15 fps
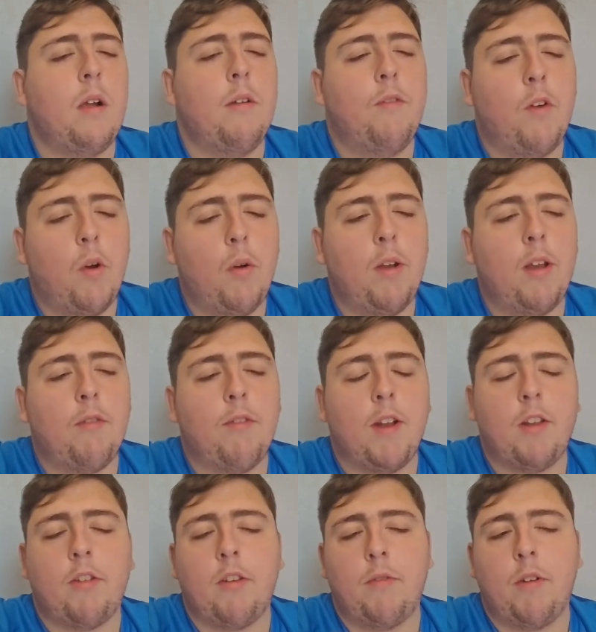a very
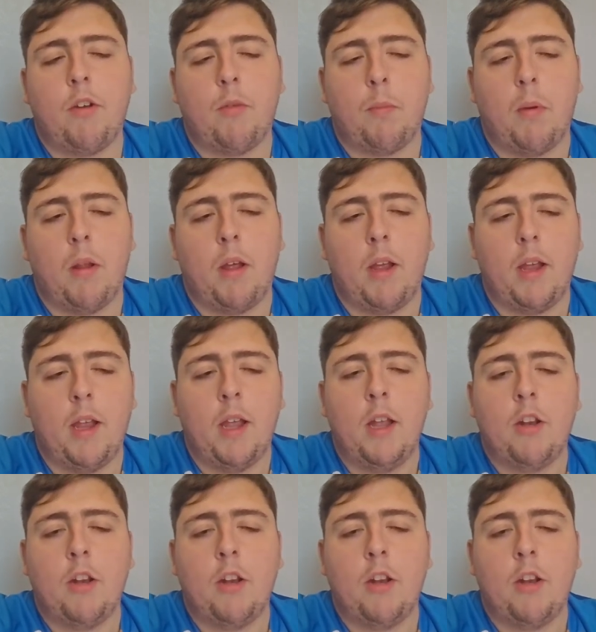defensive display,